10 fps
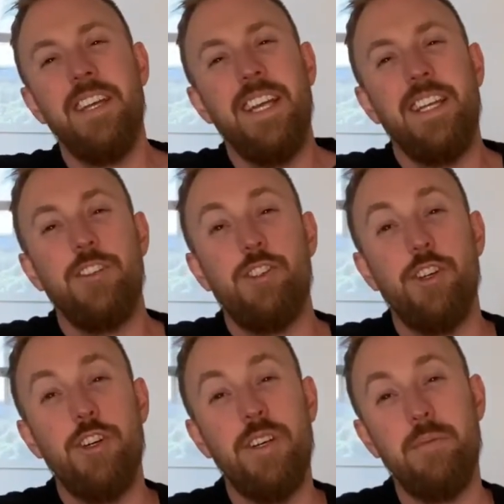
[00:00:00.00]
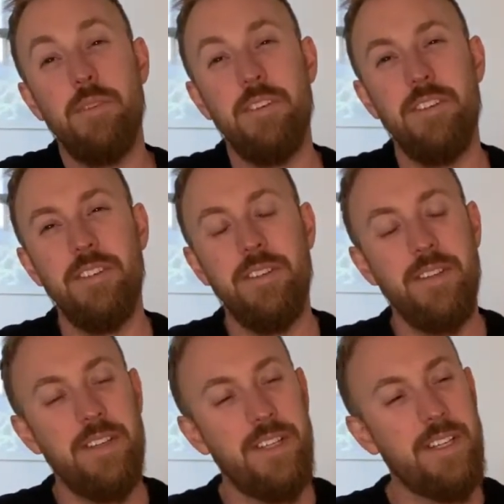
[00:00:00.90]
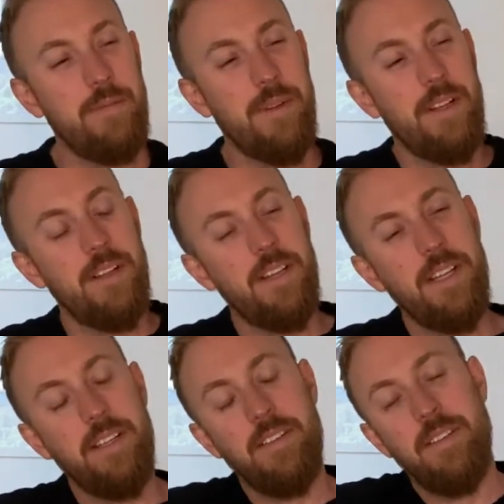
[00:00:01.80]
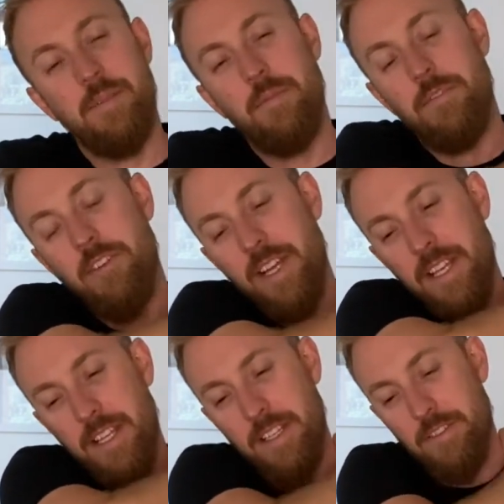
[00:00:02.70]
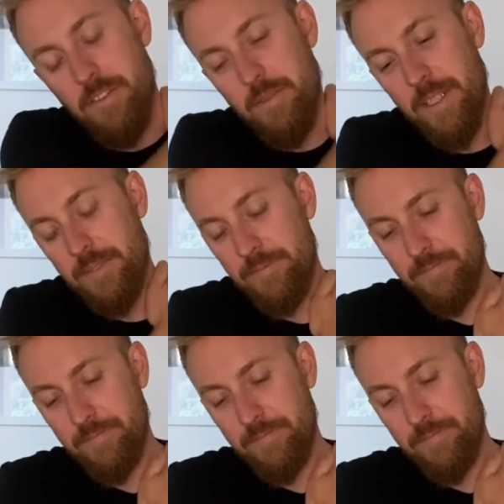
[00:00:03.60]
enjoyable. I'm looking to breathe into it.